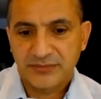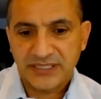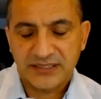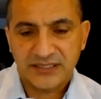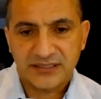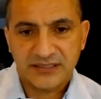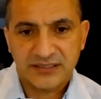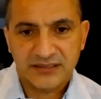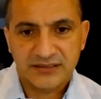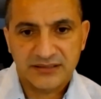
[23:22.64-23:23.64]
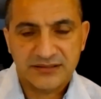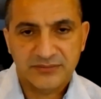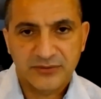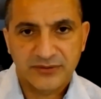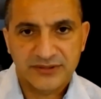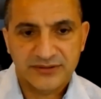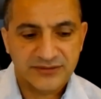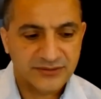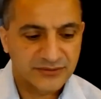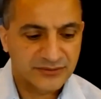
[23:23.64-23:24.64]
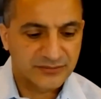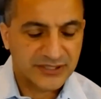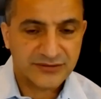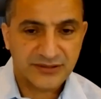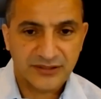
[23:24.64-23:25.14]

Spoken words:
I think it's important to make sure